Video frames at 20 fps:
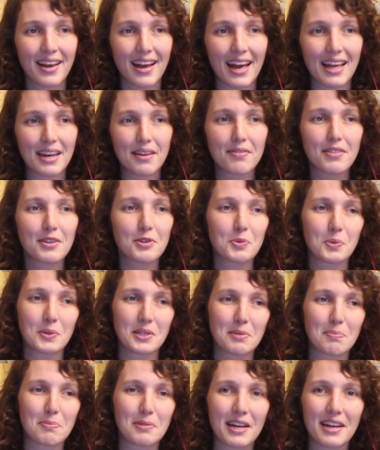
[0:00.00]
And if this was
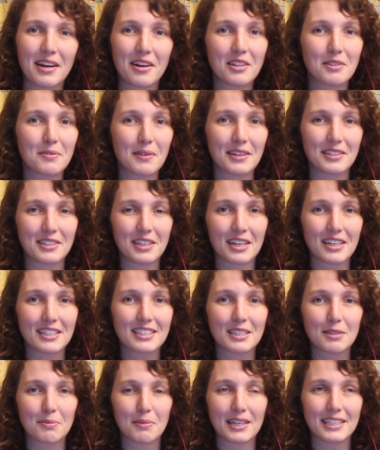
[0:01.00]
a play all about
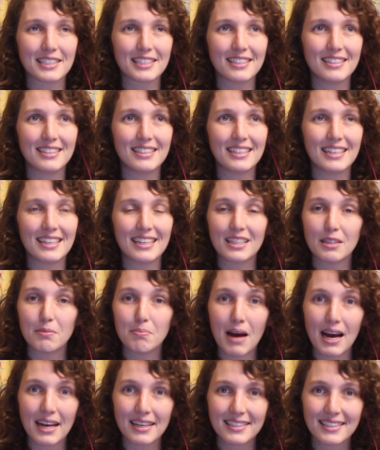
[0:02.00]
toxic masculinity and the
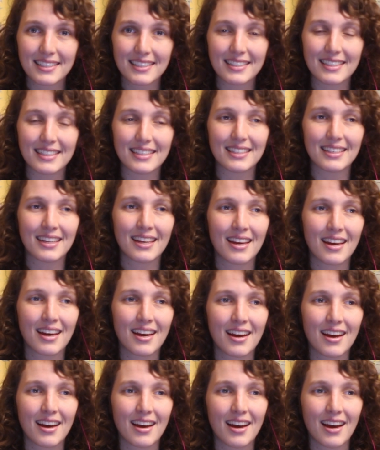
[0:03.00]
masculine,
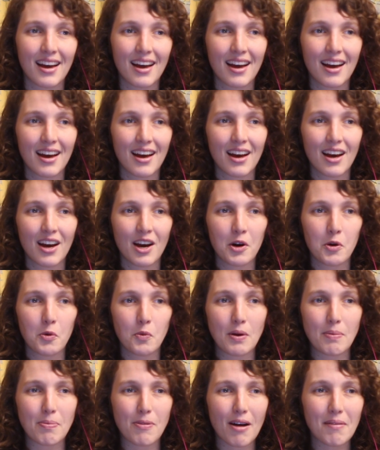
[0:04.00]

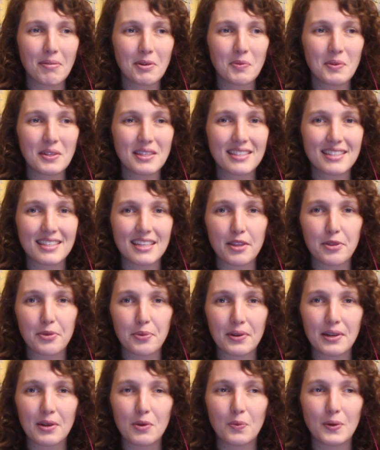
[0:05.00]
we probably wouldn't see
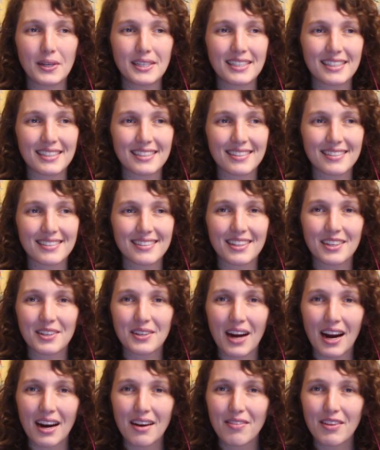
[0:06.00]
three witches that are
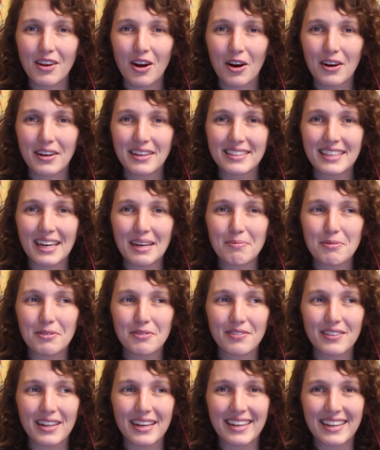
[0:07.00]
kind of the archetype
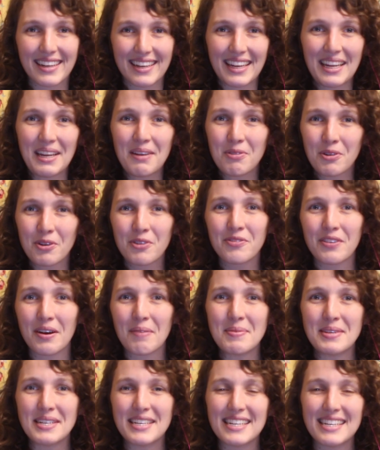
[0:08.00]
of evil
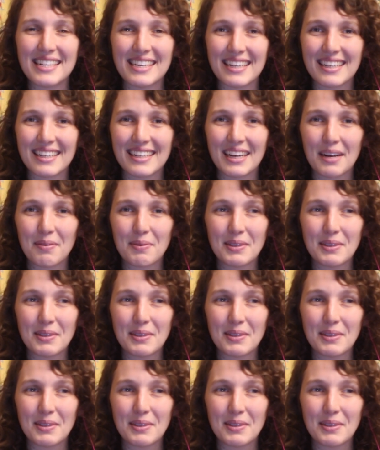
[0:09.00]
femininity.